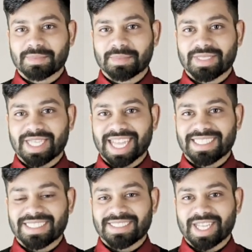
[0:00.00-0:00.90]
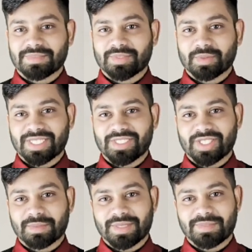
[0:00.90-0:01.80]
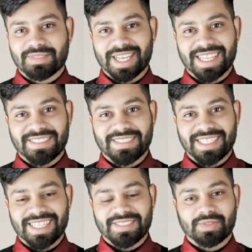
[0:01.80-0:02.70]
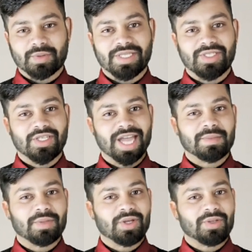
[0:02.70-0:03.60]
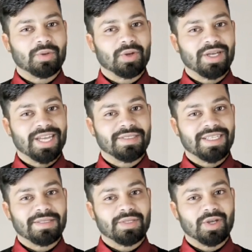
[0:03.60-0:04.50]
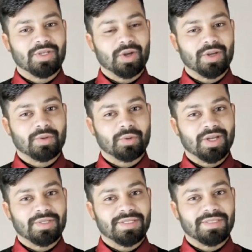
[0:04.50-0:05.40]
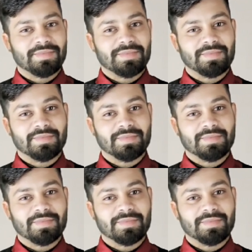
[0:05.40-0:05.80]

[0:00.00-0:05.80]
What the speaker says: but adding a few descriptive tags lets you describe your product in your own words.